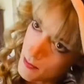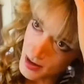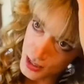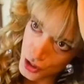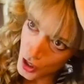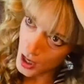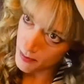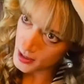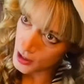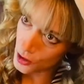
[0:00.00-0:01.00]
my top a
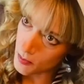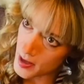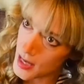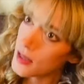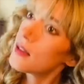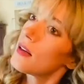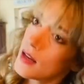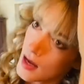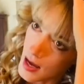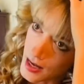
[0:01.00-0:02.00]
little bit.
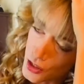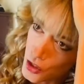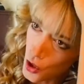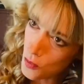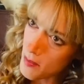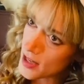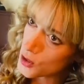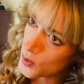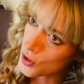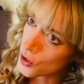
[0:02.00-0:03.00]
I don't mess
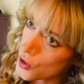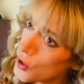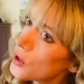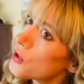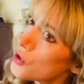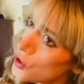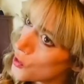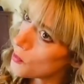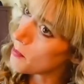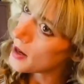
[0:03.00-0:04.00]
with the curls too
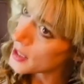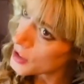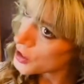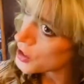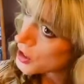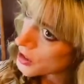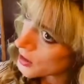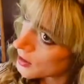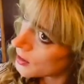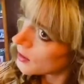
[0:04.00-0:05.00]
much.
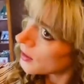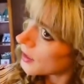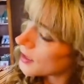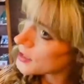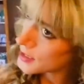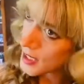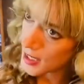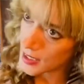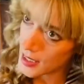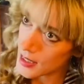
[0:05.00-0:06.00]
I just kind
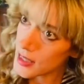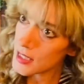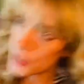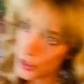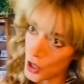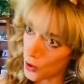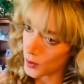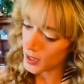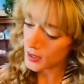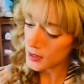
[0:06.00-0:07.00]
of get this going,